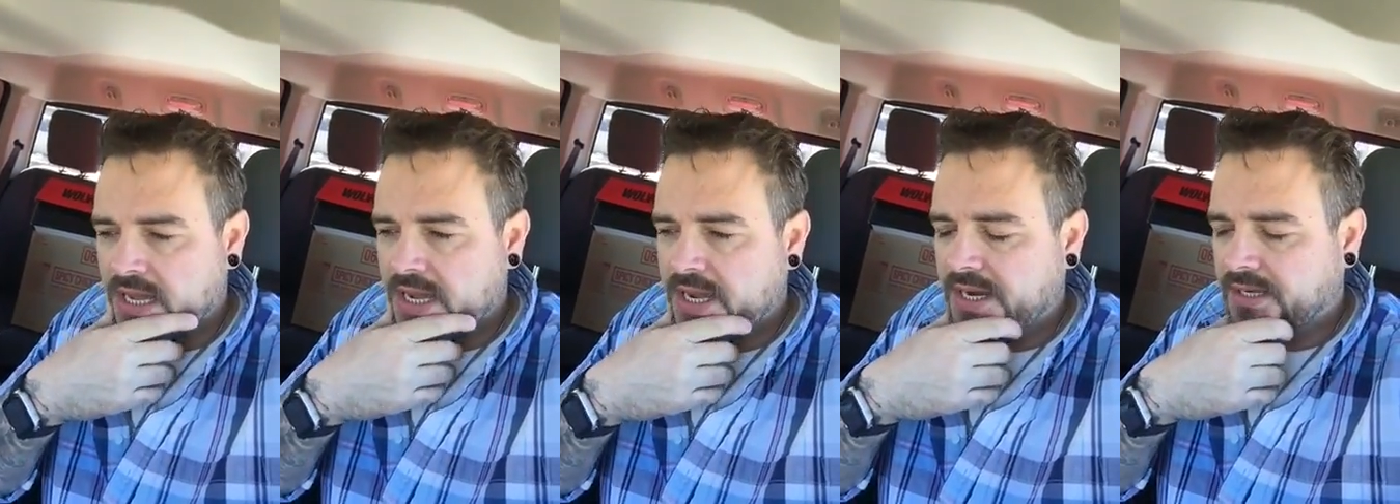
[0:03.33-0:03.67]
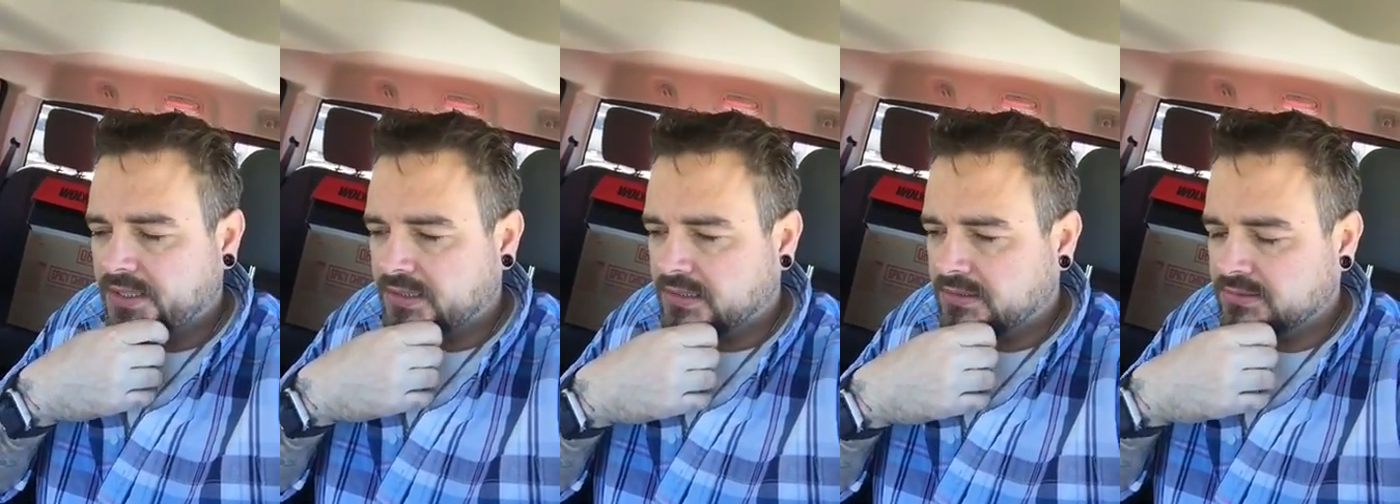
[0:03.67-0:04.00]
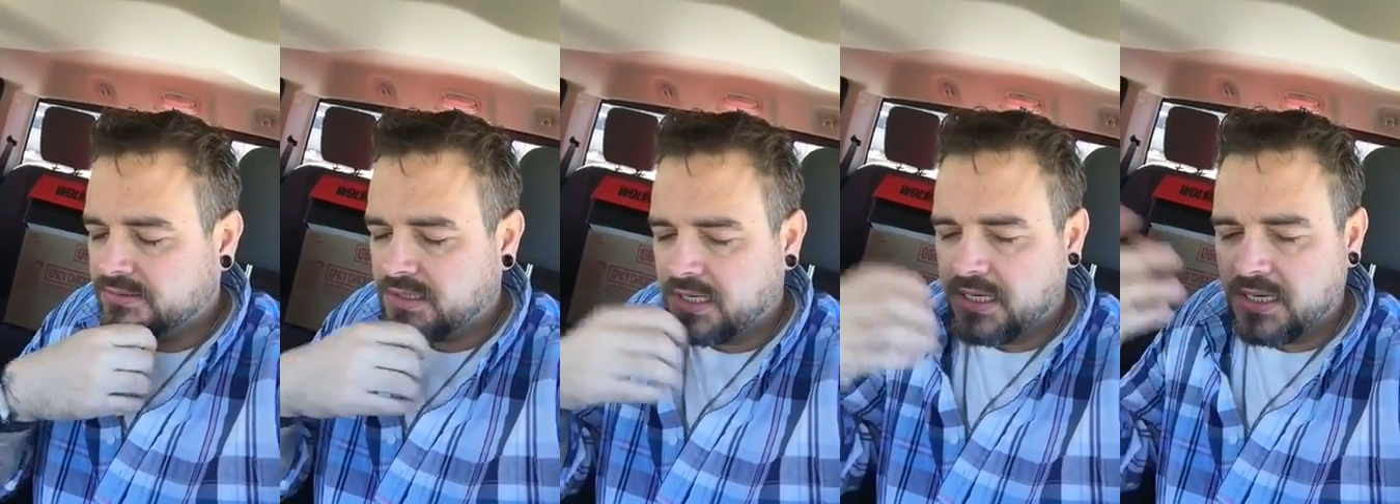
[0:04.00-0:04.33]
Hey,
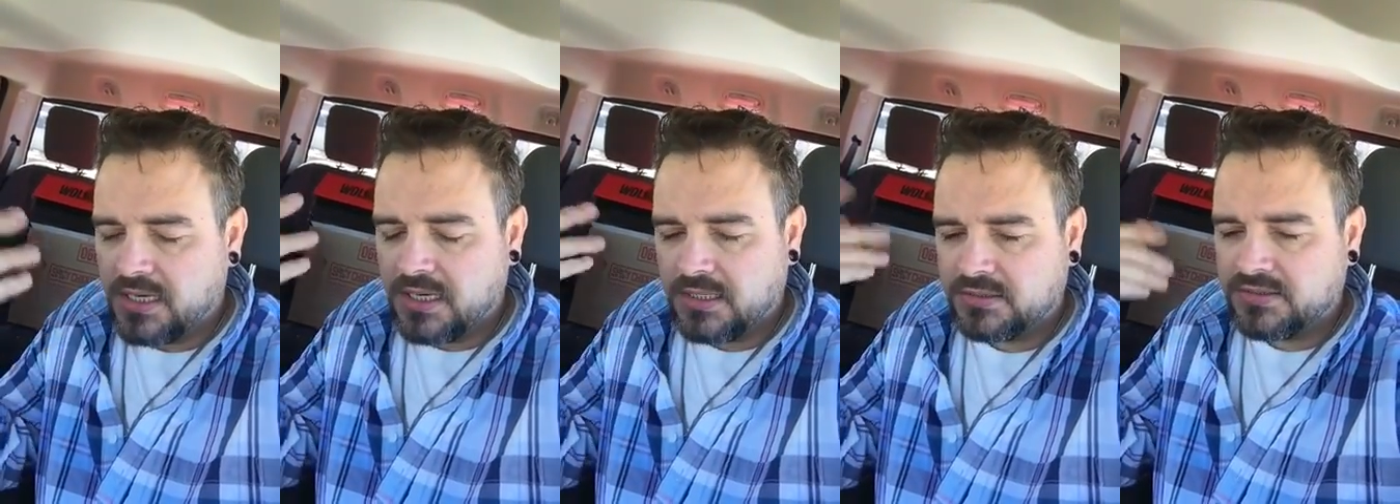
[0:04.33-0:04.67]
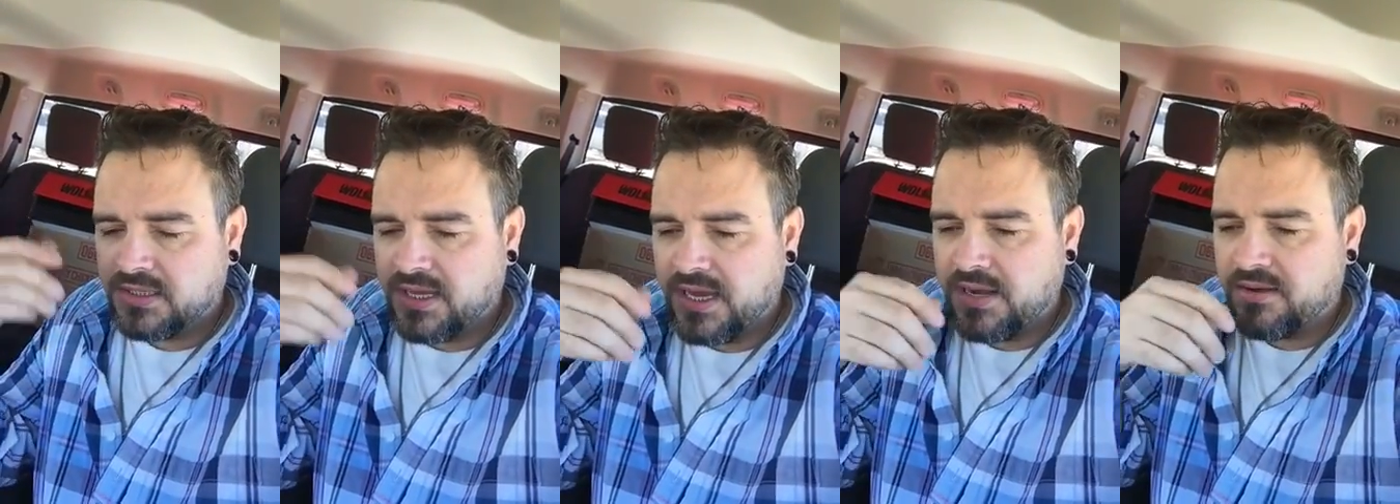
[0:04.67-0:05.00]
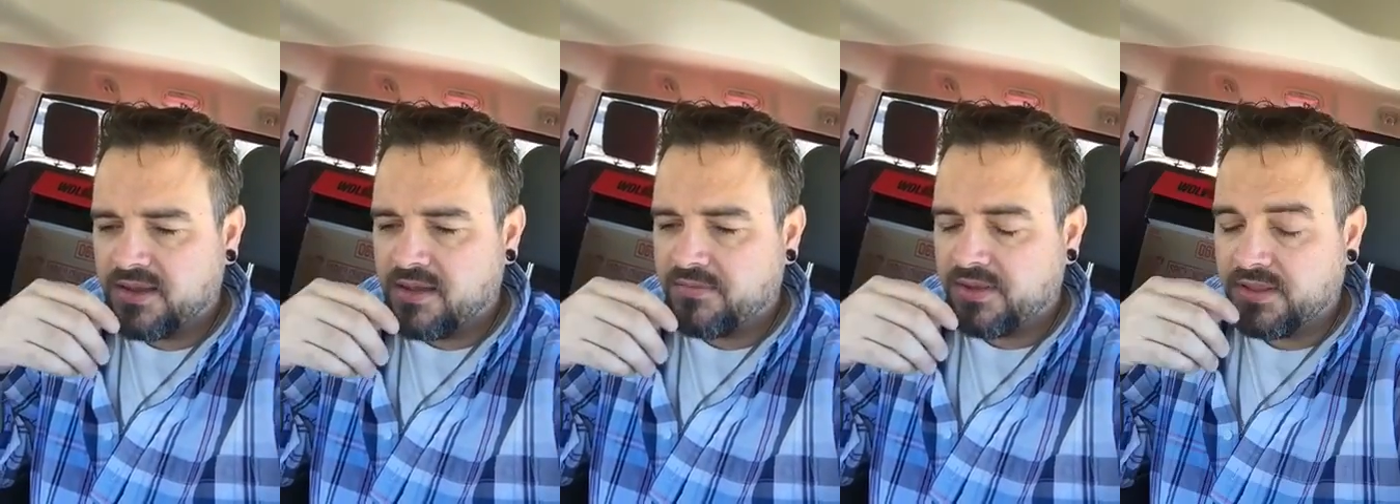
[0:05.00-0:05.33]
uh, today I
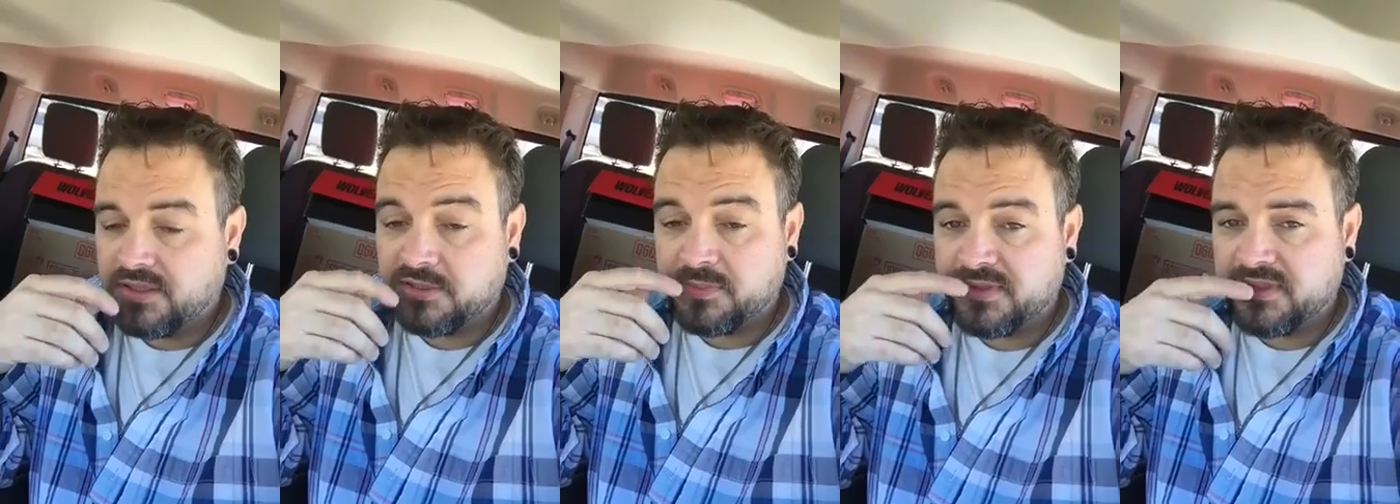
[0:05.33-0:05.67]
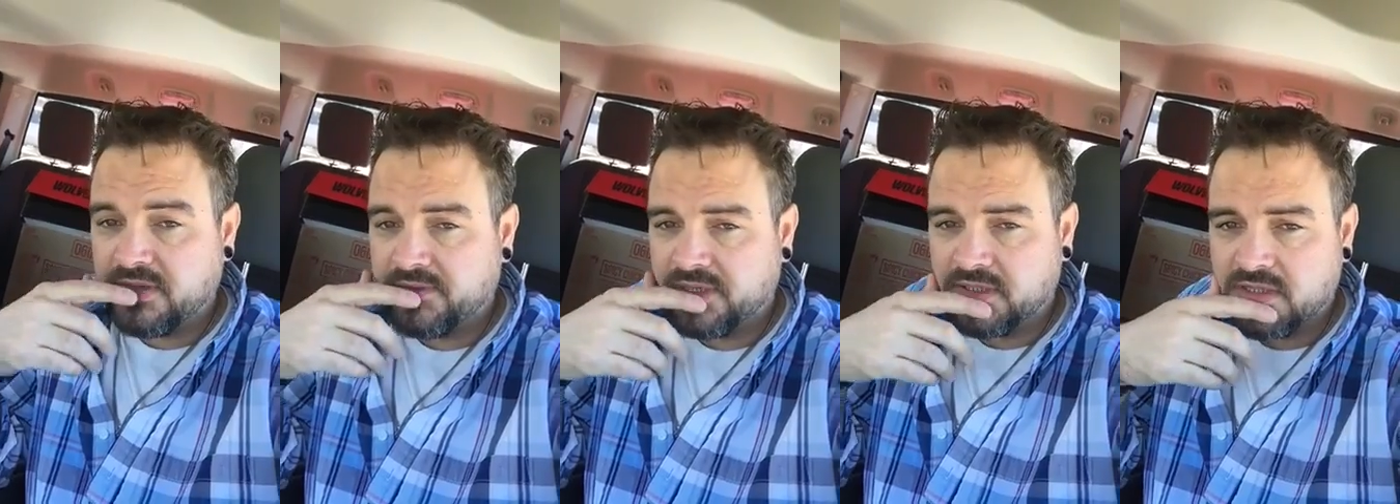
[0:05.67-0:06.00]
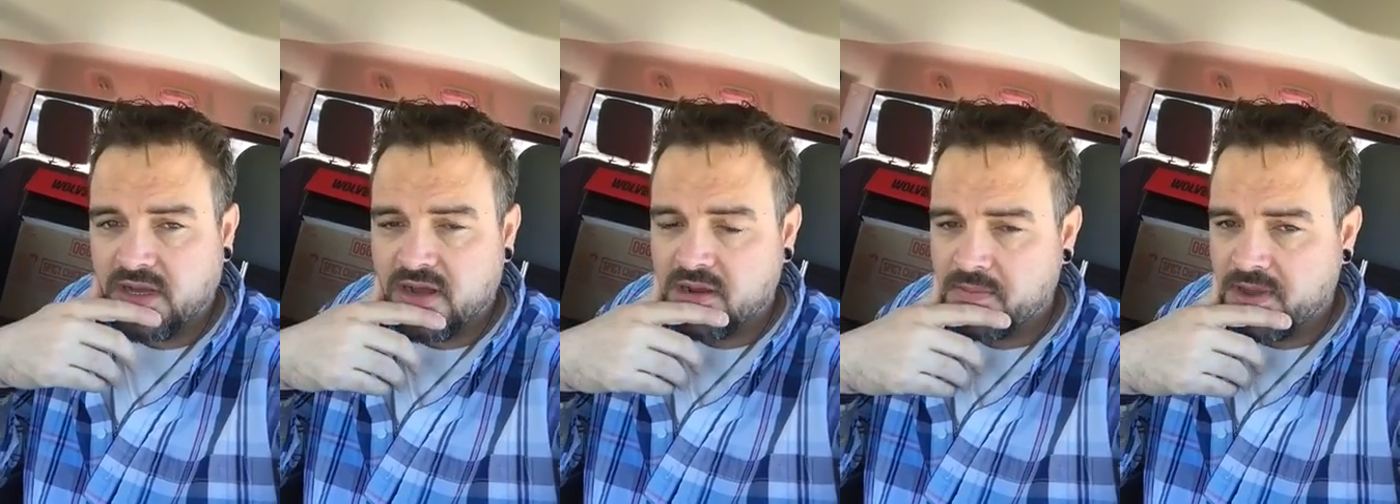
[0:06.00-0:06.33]
don't have anything specific to
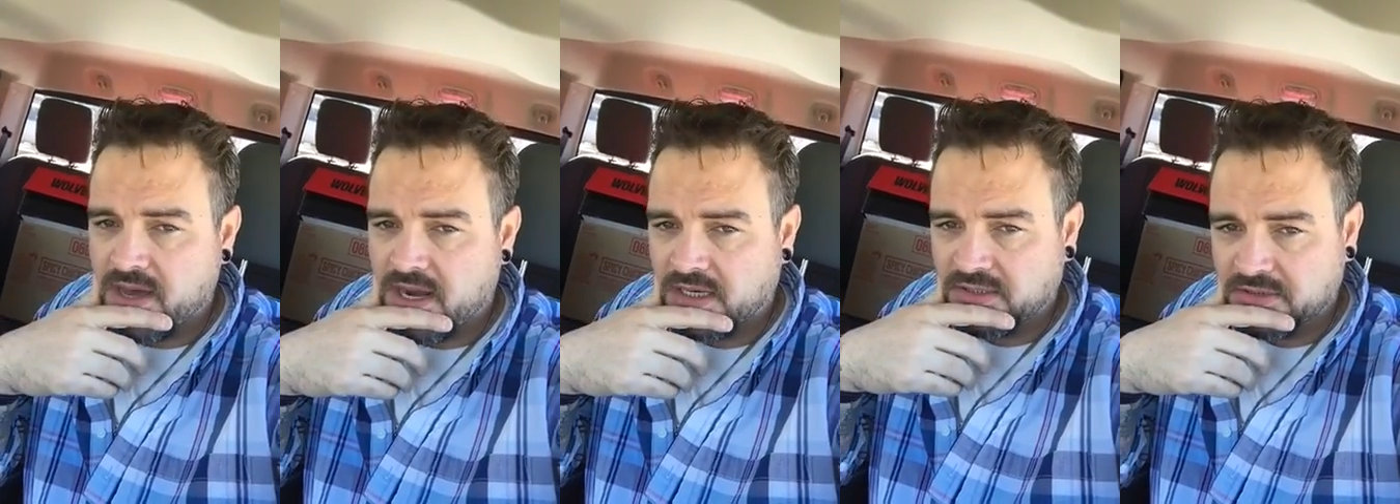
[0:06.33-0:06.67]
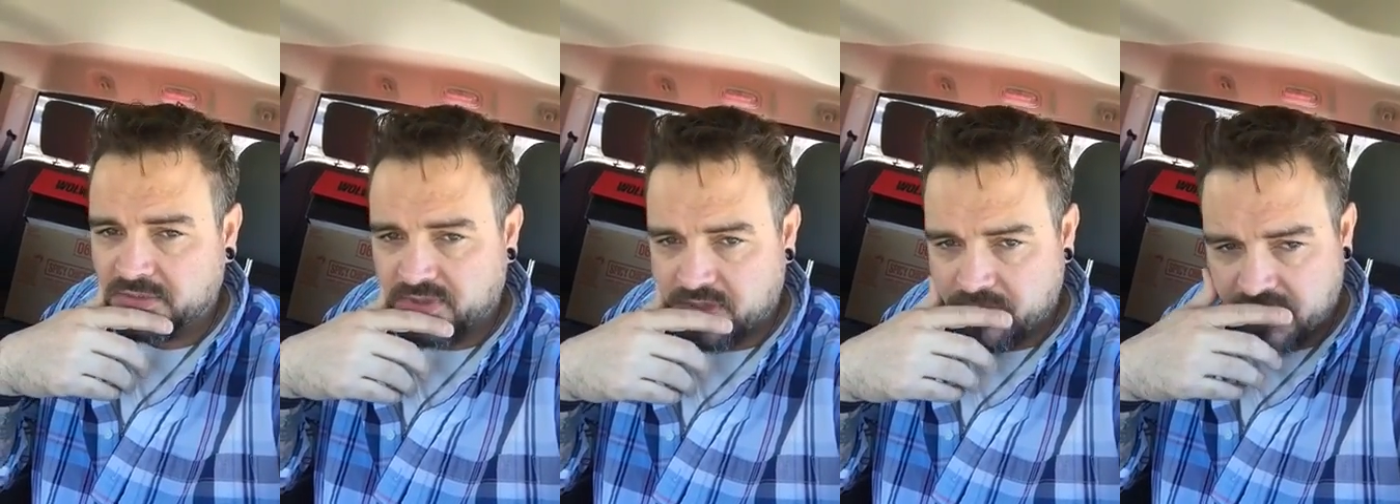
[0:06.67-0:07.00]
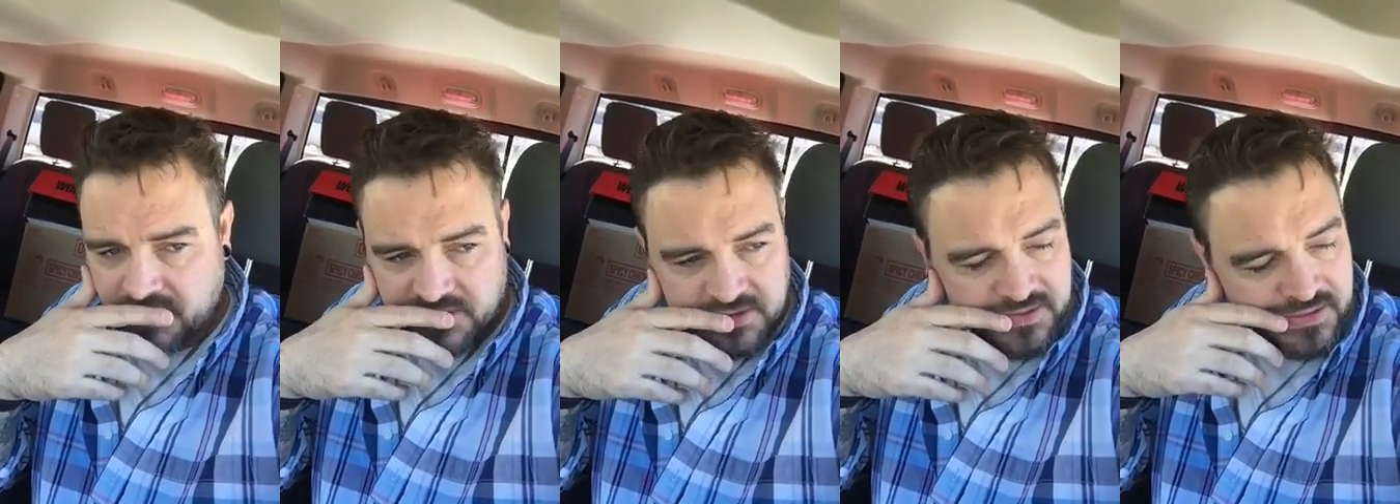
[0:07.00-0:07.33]
talk about. I just want to
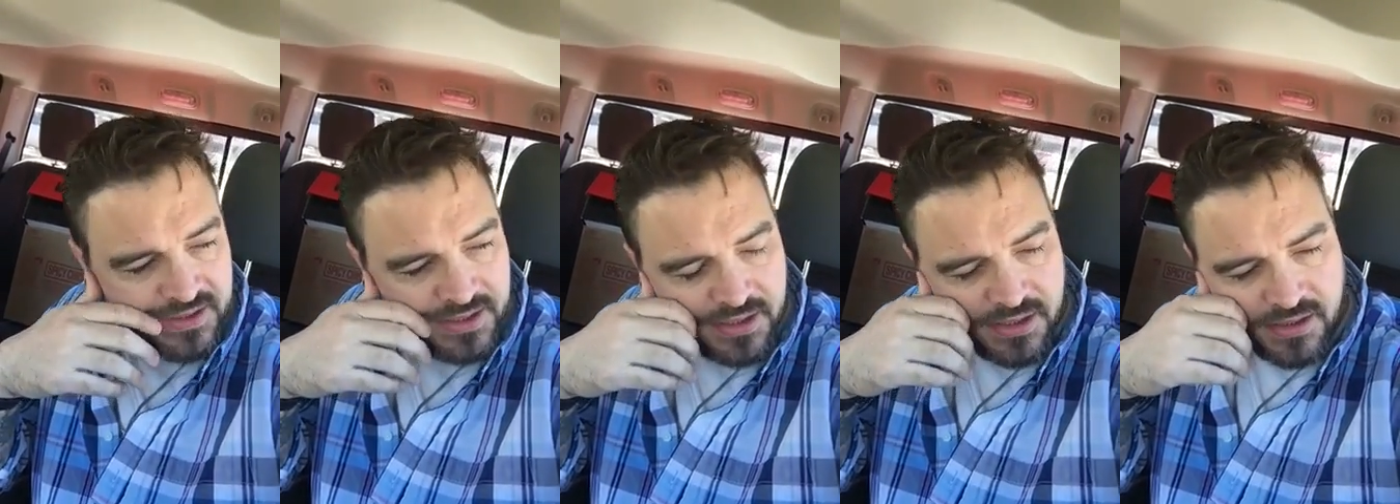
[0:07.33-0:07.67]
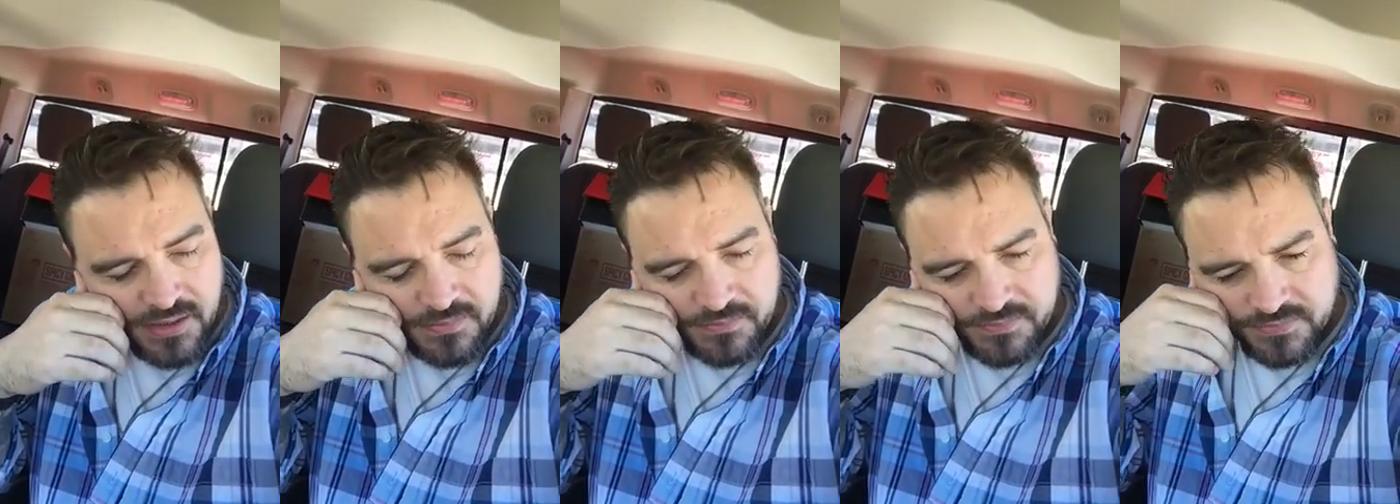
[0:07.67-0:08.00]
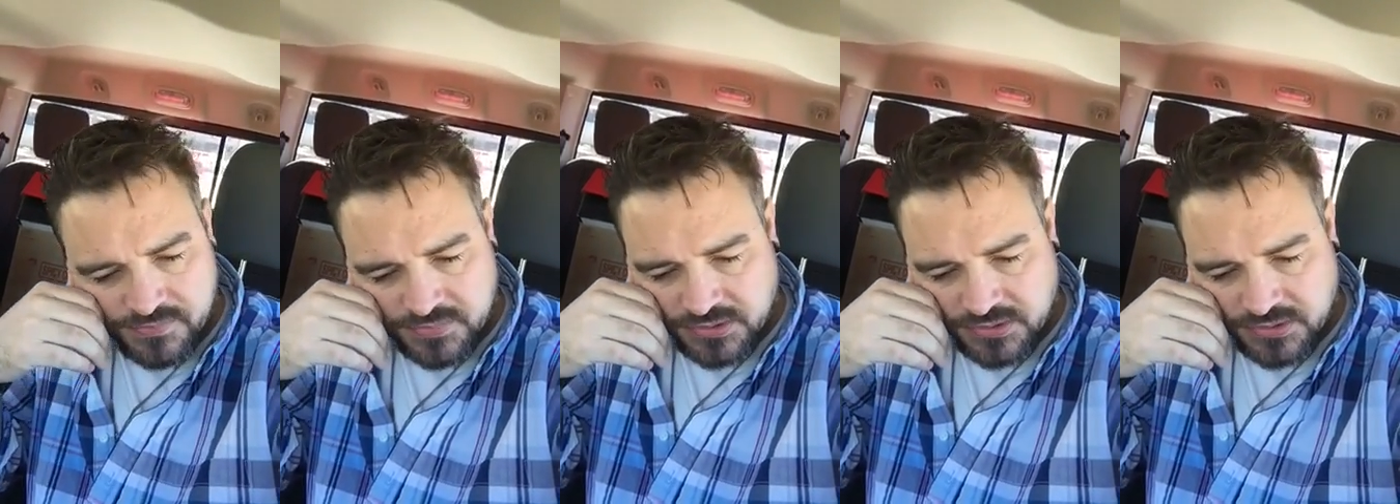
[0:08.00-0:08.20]
mention that um,